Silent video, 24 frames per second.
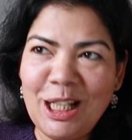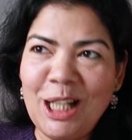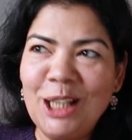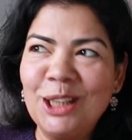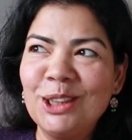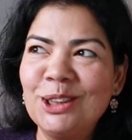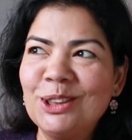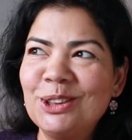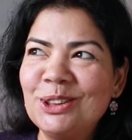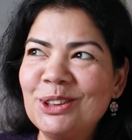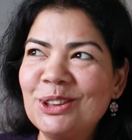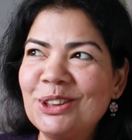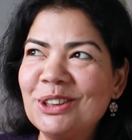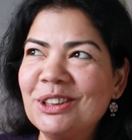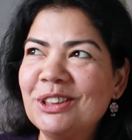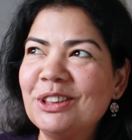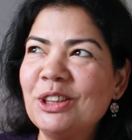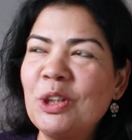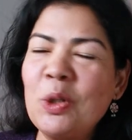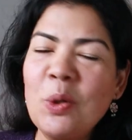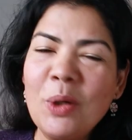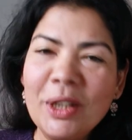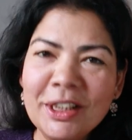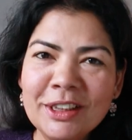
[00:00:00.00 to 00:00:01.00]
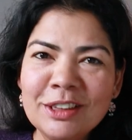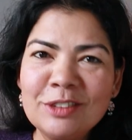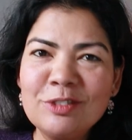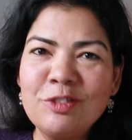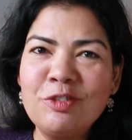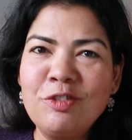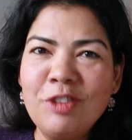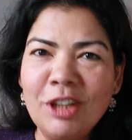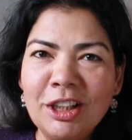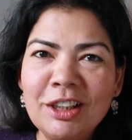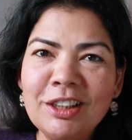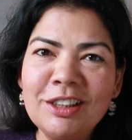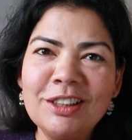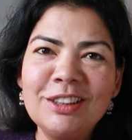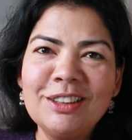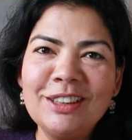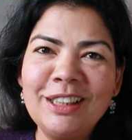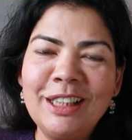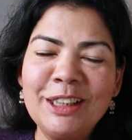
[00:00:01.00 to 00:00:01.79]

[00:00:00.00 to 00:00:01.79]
and quite fun.